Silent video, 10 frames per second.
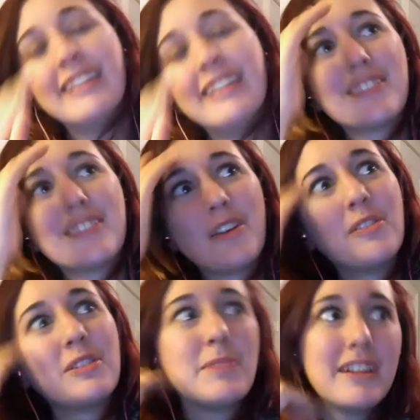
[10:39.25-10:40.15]
So
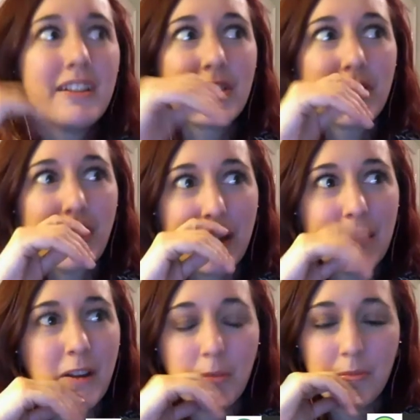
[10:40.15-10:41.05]
depending on the
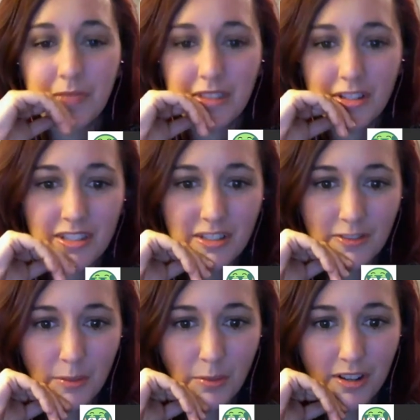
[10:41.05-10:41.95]
client, there's a
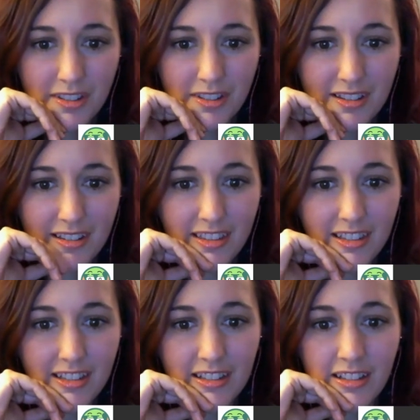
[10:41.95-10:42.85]
different process, I
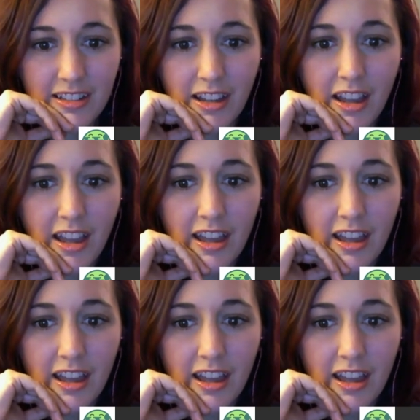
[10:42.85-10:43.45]
think. And